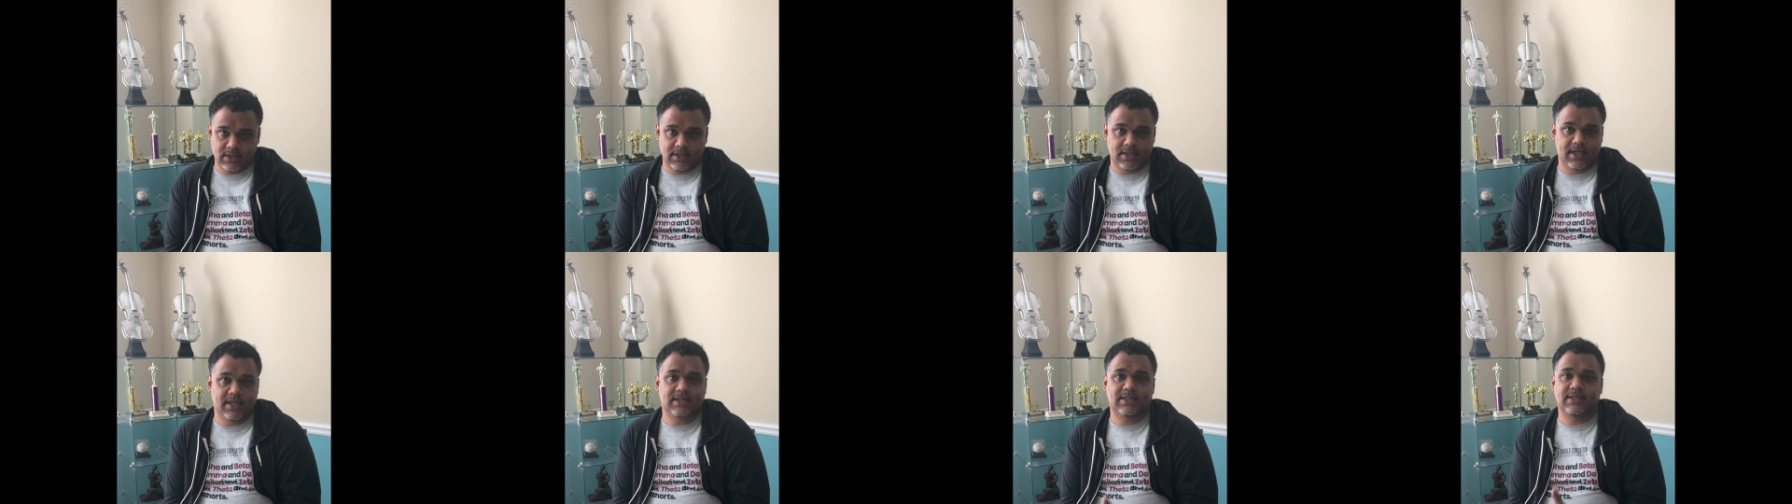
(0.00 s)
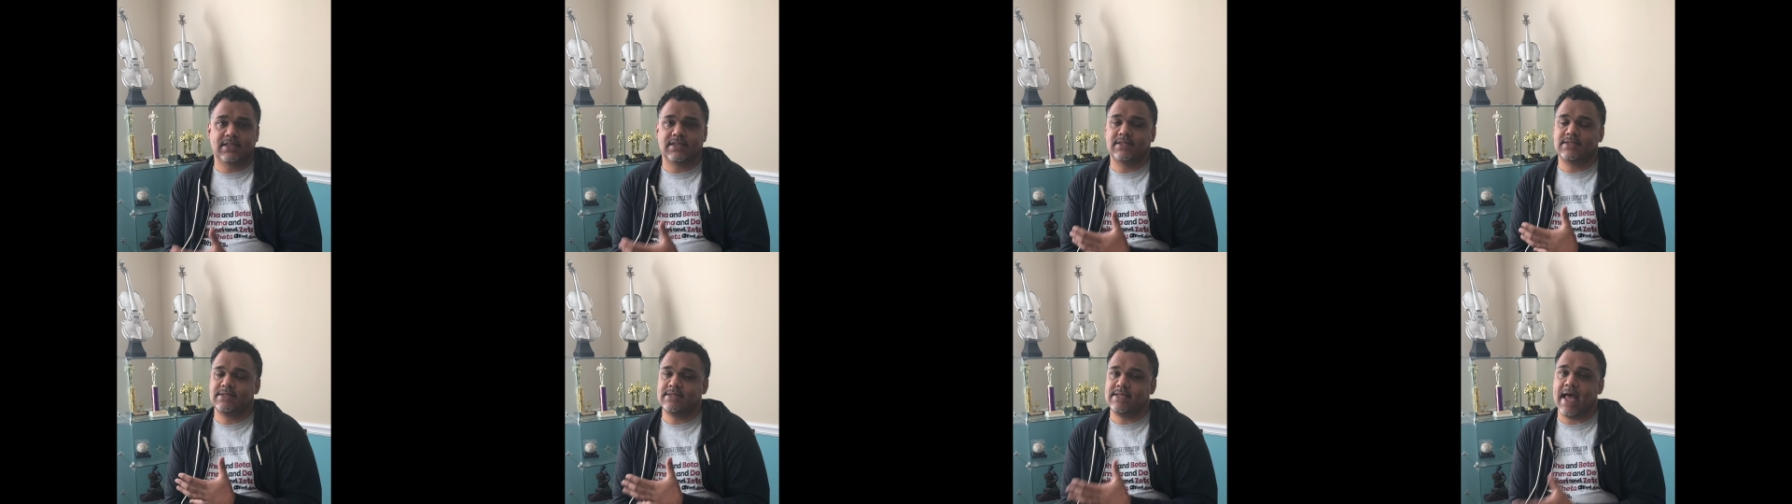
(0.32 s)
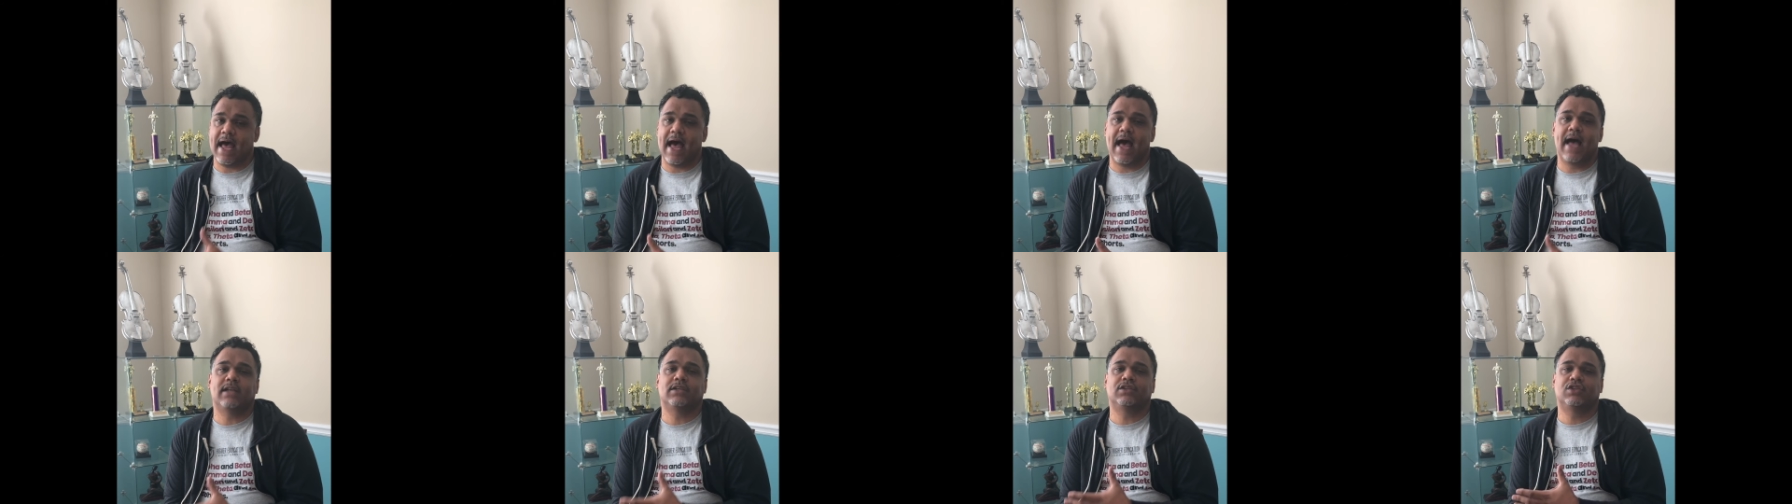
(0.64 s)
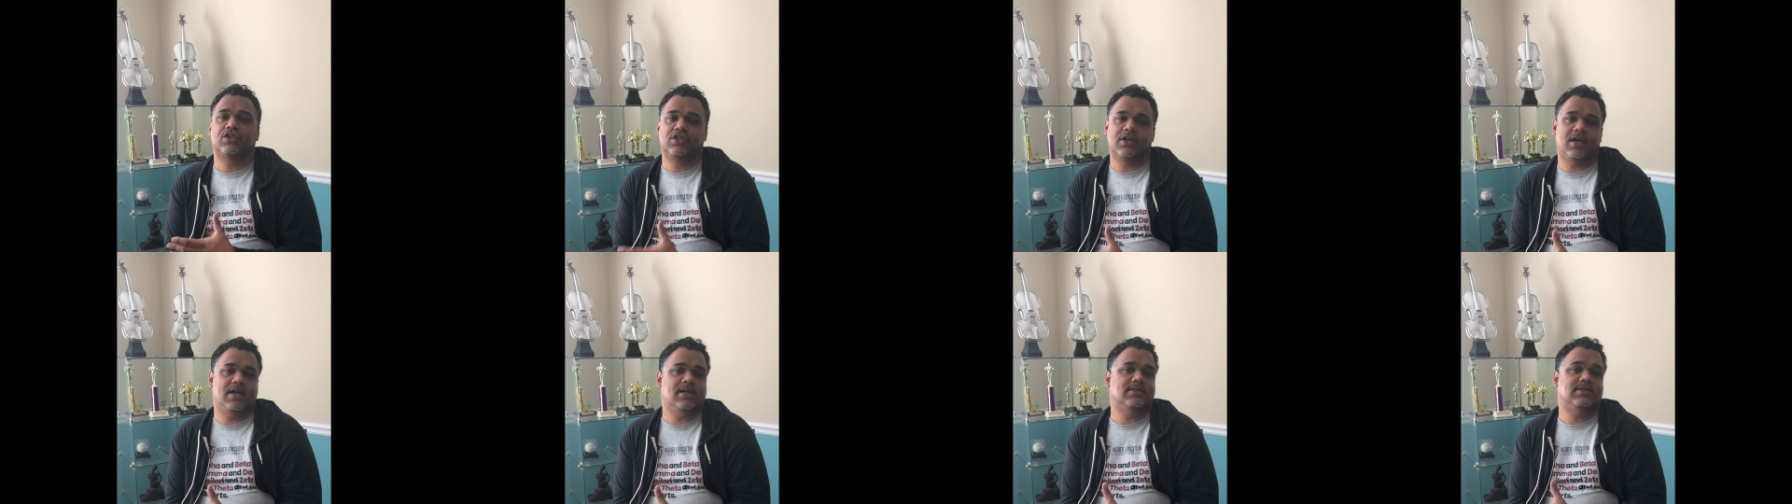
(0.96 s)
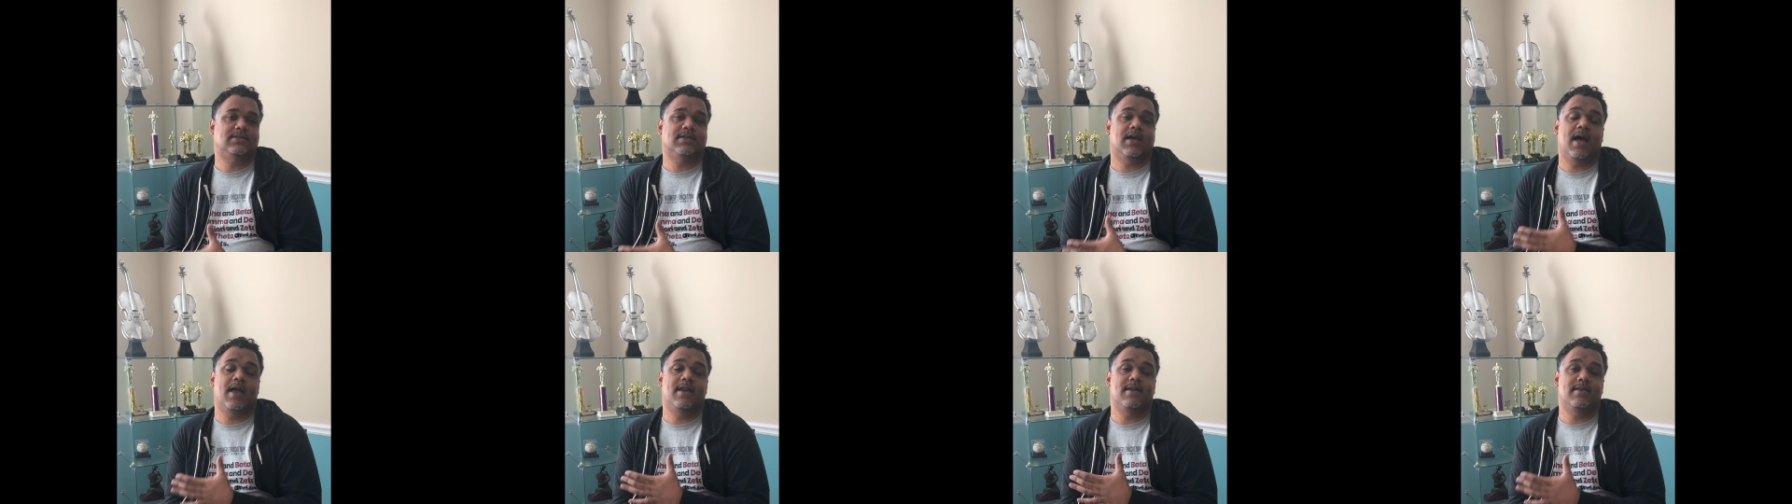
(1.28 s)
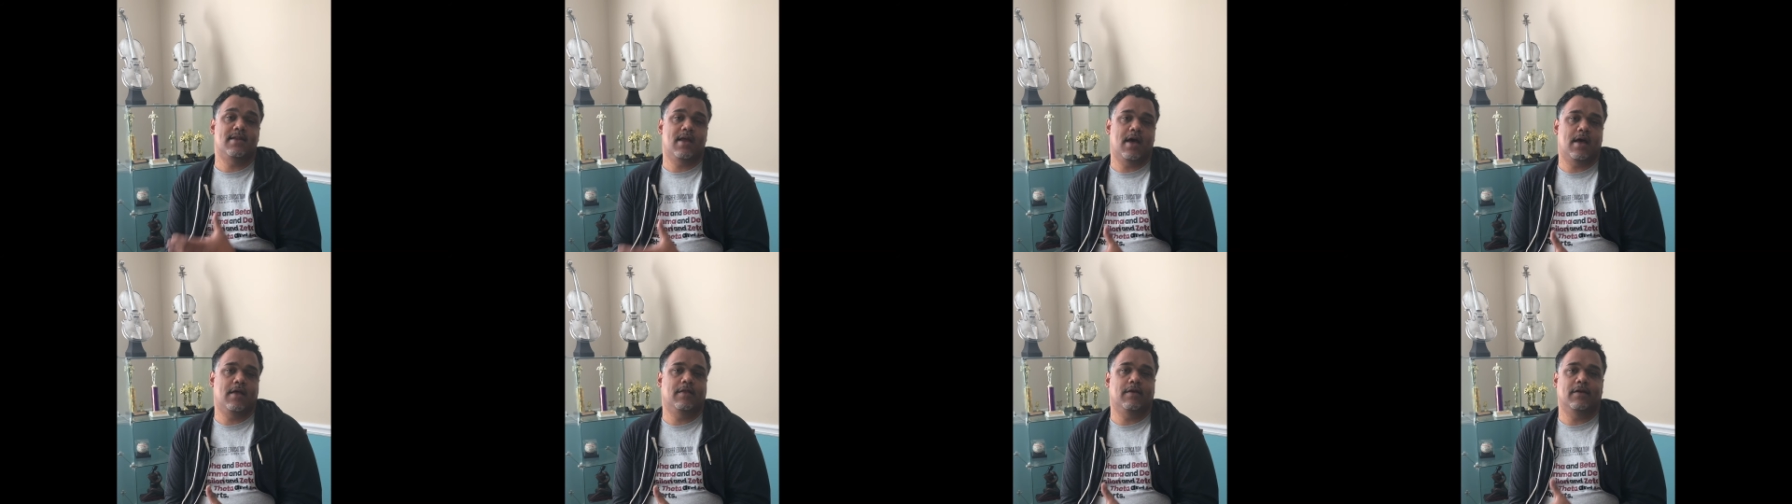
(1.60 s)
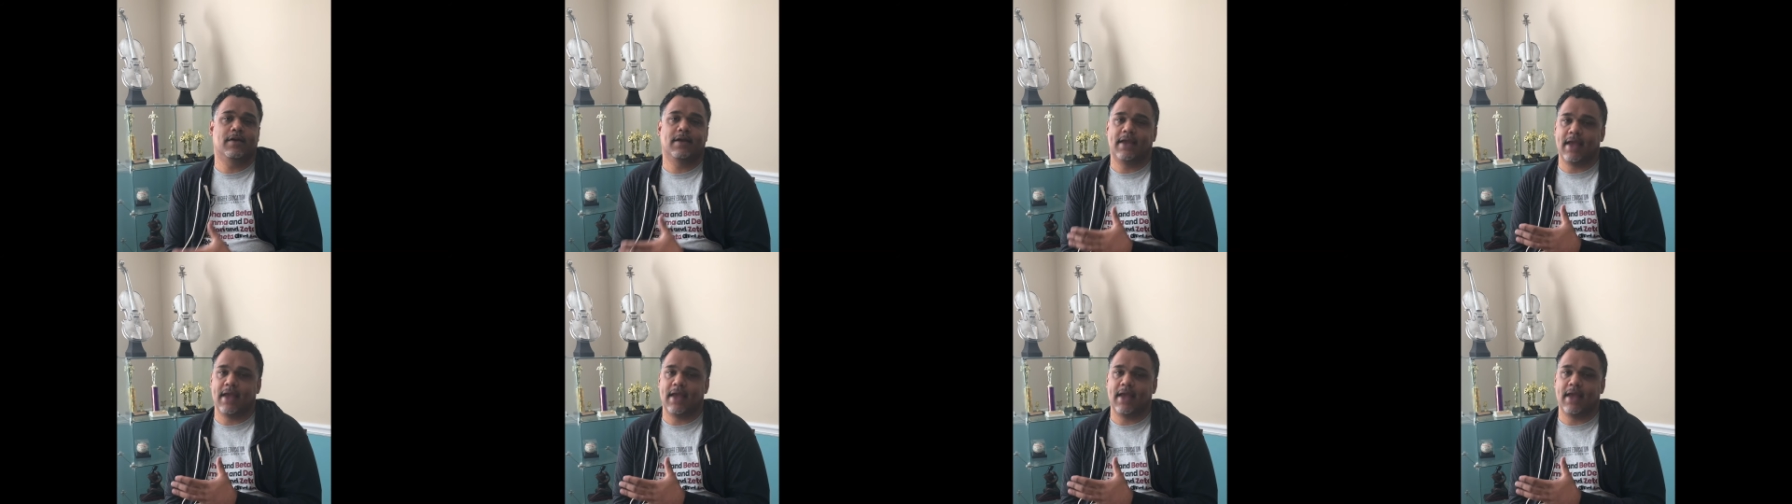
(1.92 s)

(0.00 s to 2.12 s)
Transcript: This is not just another